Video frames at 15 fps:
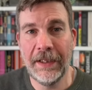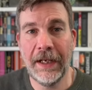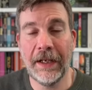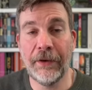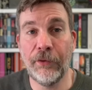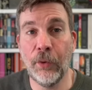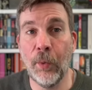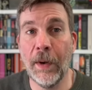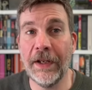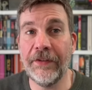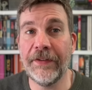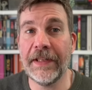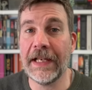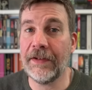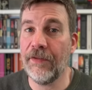And as always,
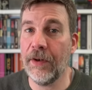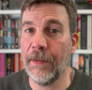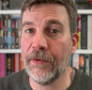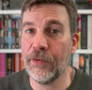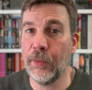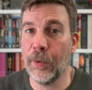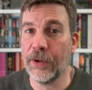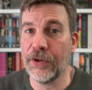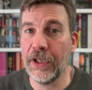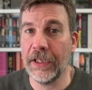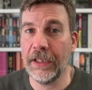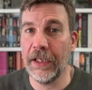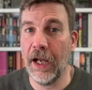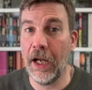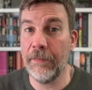thank you very much for
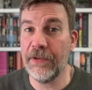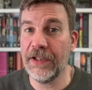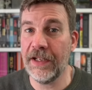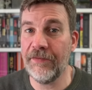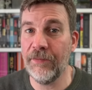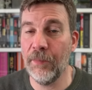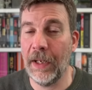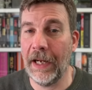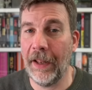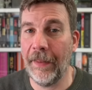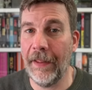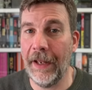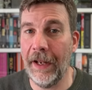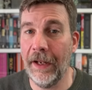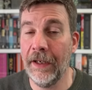watching. Hope you're safe and well out
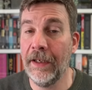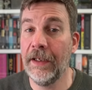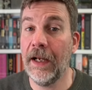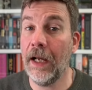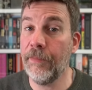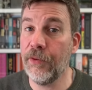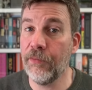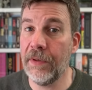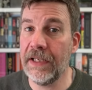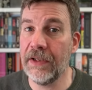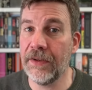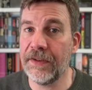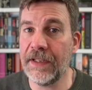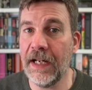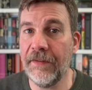there. Hope you're reading
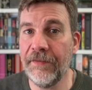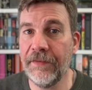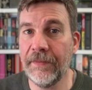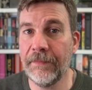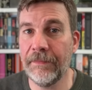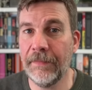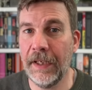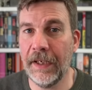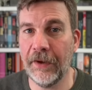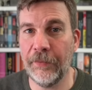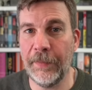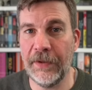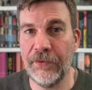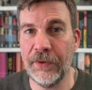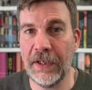good stuff. And I'll
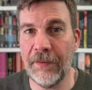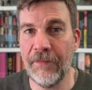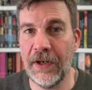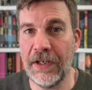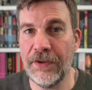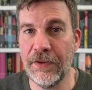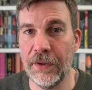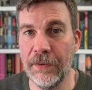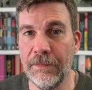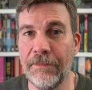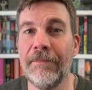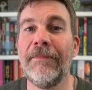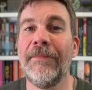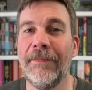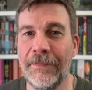speak to you again very soon.
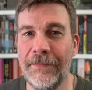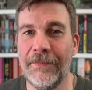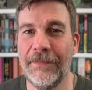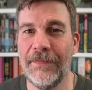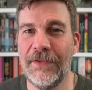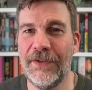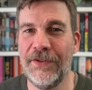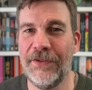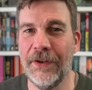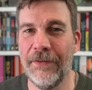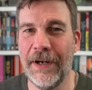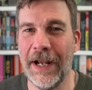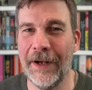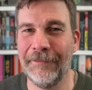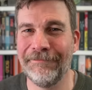
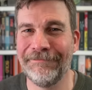Cheerio.